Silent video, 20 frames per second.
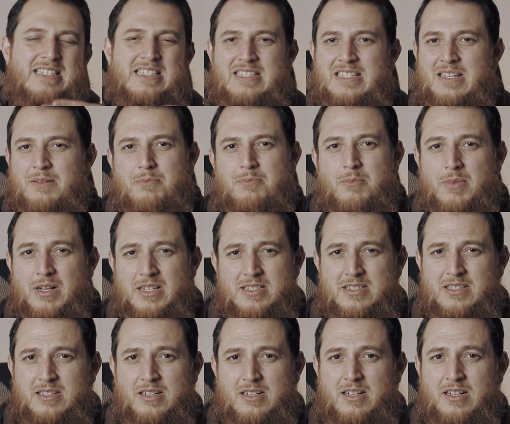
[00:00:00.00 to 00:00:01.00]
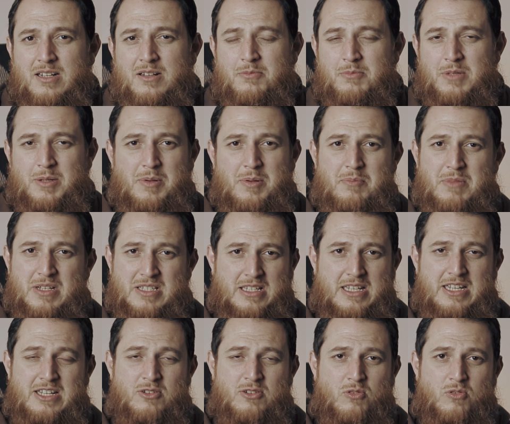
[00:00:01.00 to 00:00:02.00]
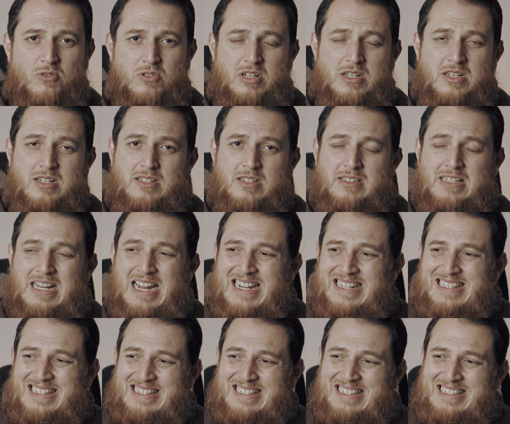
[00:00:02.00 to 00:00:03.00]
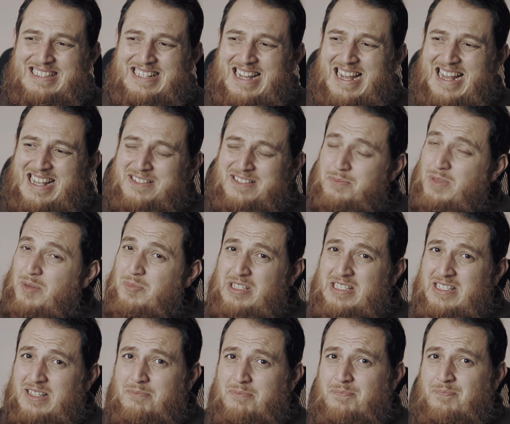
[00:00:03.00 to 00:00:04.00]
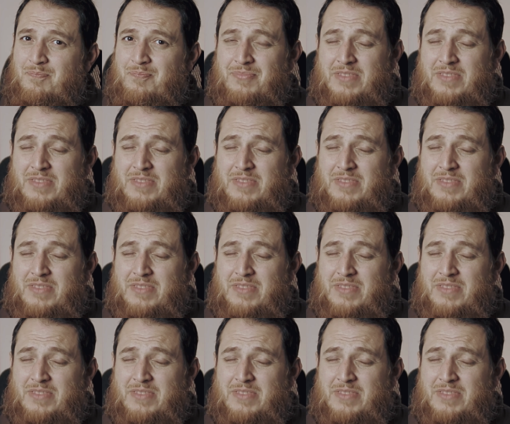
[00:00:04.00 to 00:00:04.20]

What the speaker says: some musk, maybe musky note that it has, maybe some